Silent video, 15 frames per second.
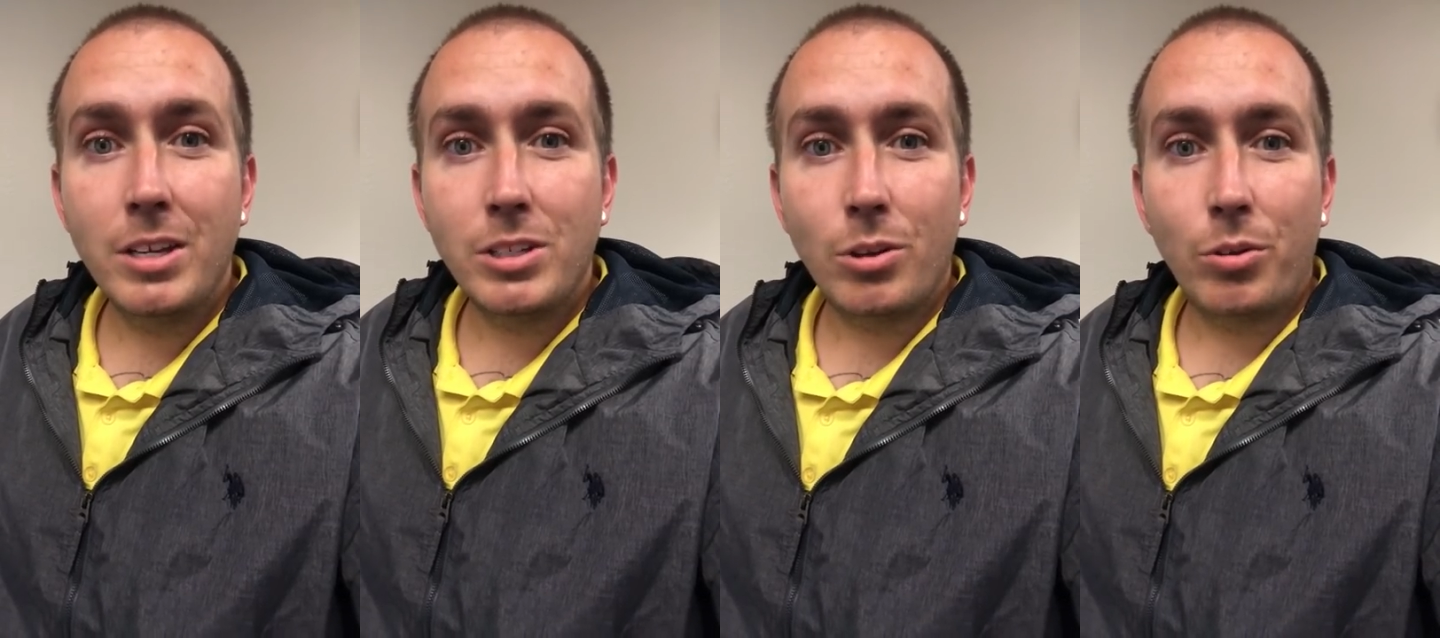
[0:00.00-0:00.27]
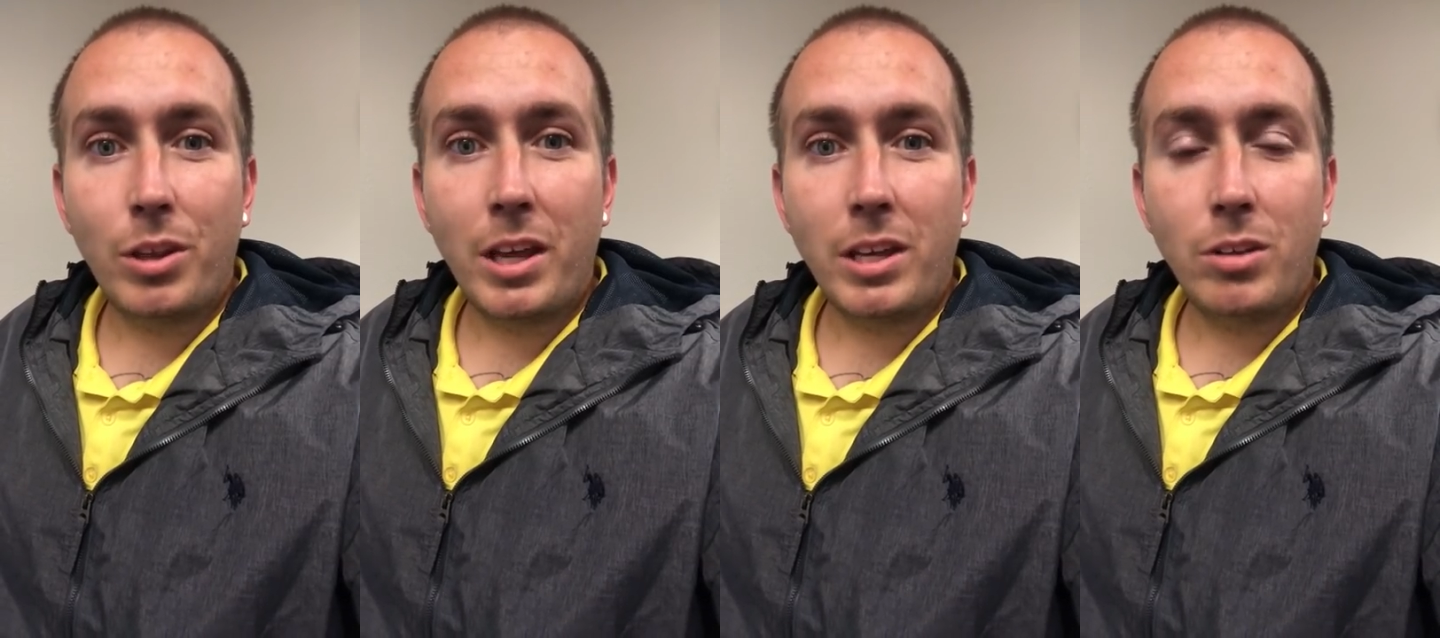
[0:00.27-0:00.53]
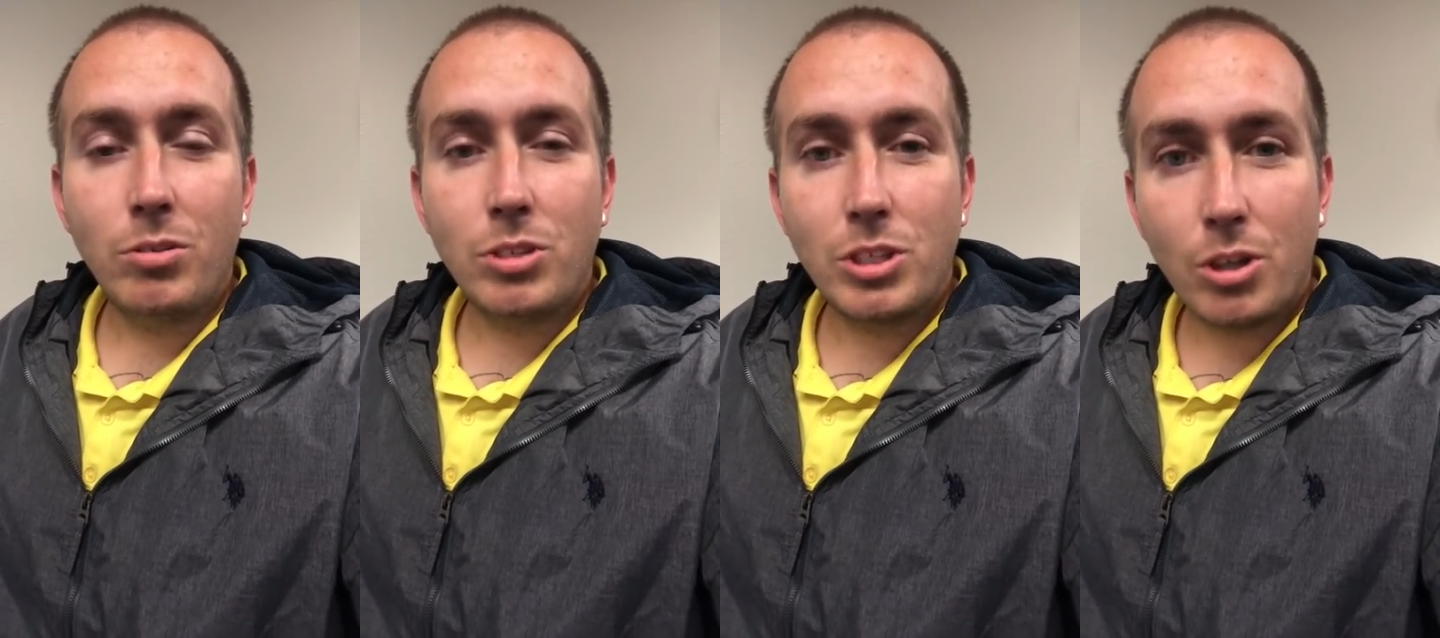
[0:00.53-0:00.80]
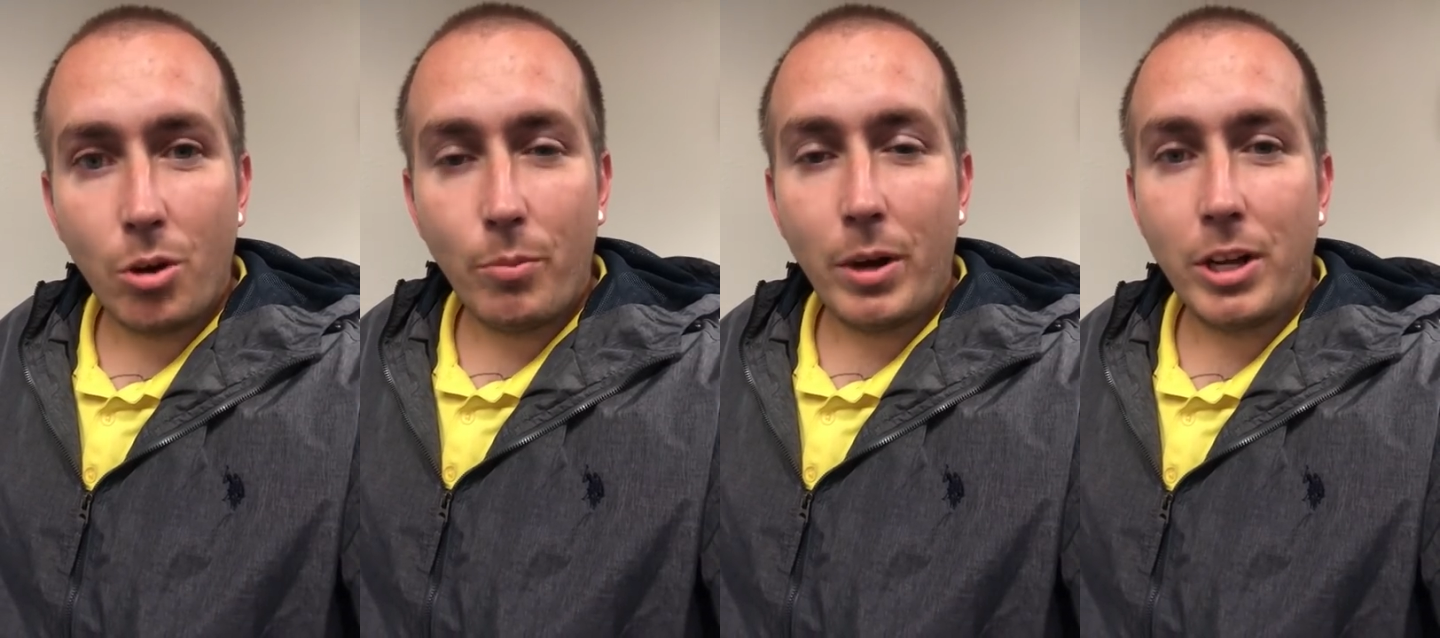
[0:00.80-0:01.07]
So thank you
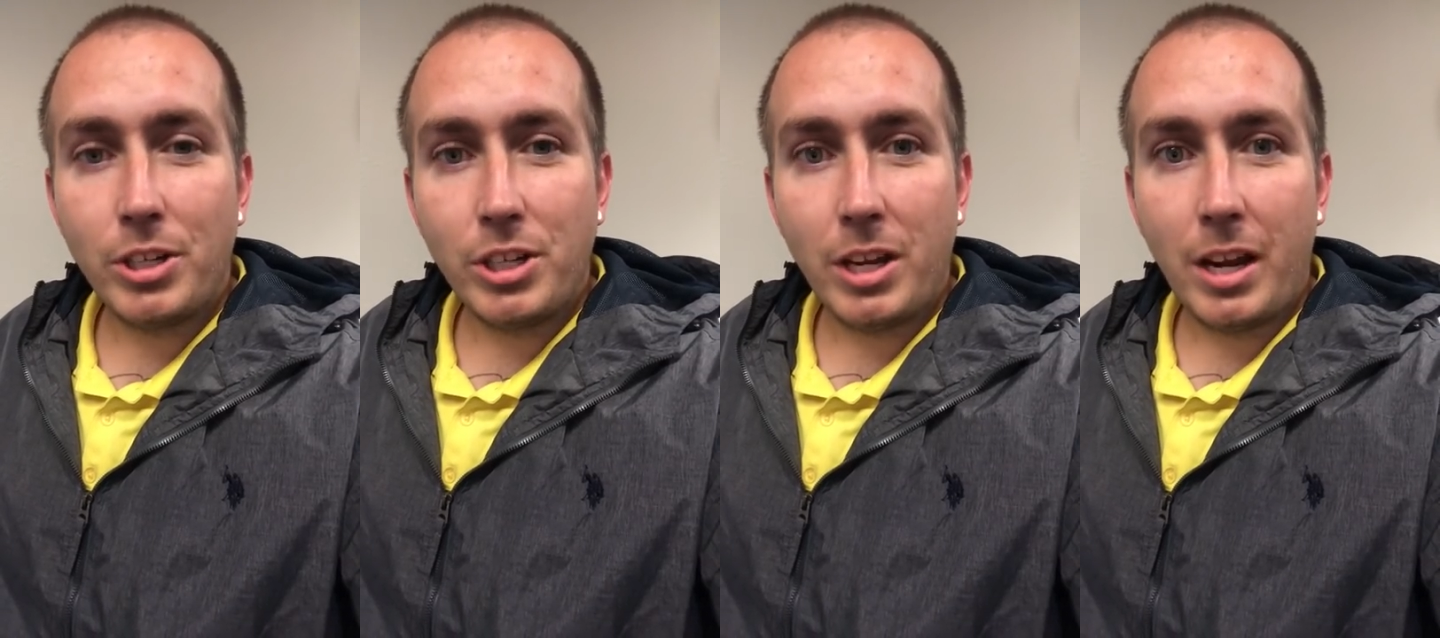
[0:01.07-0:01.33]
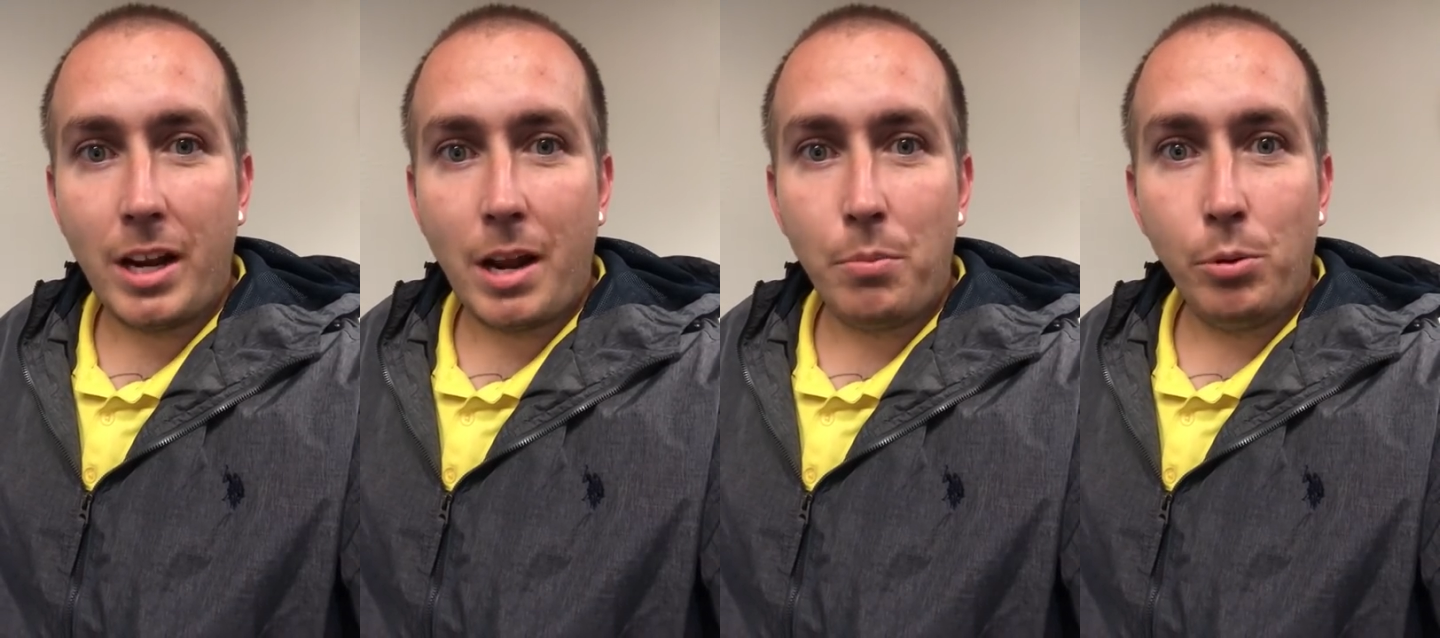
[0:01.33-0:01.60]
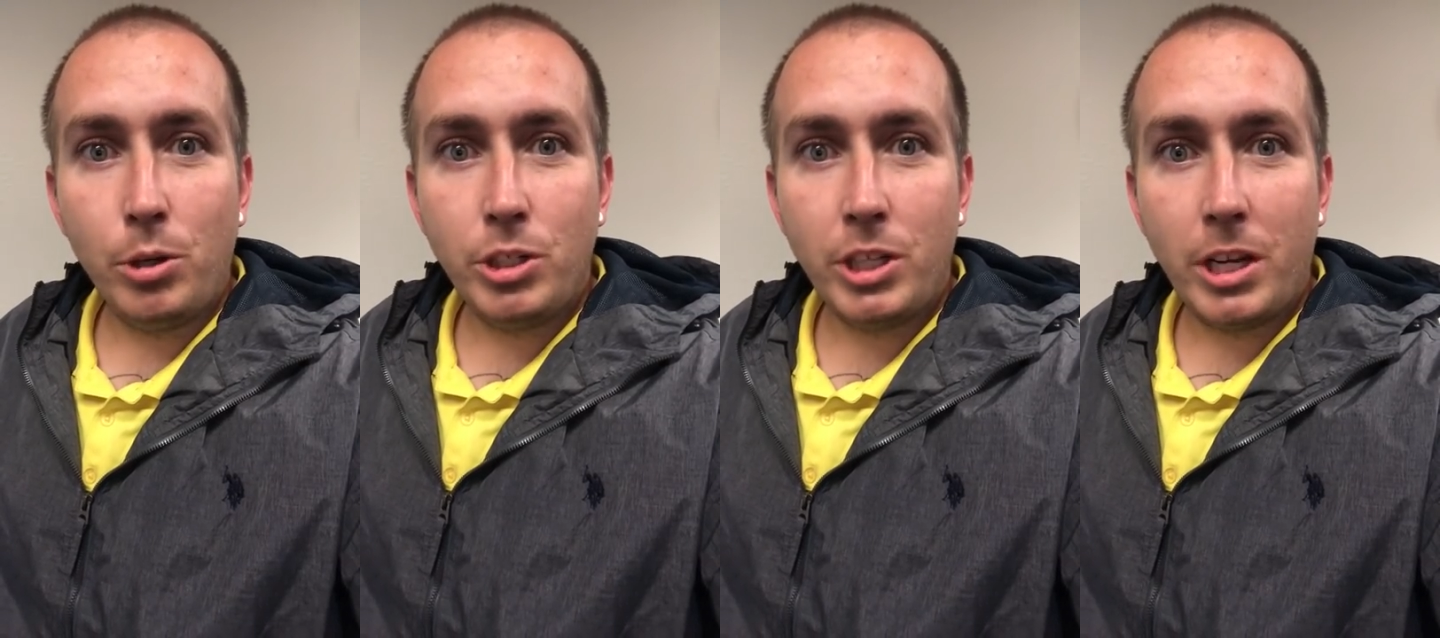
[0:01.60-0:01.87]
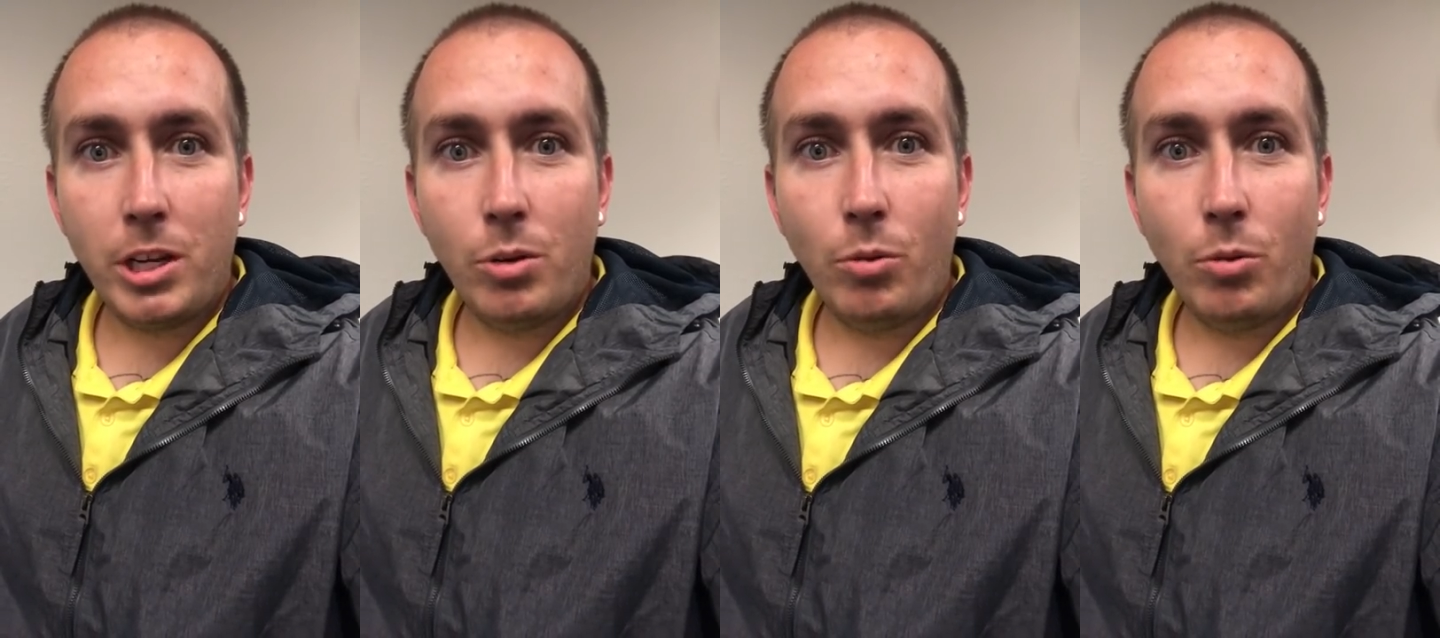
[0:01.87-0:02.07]
so much, and I appreciate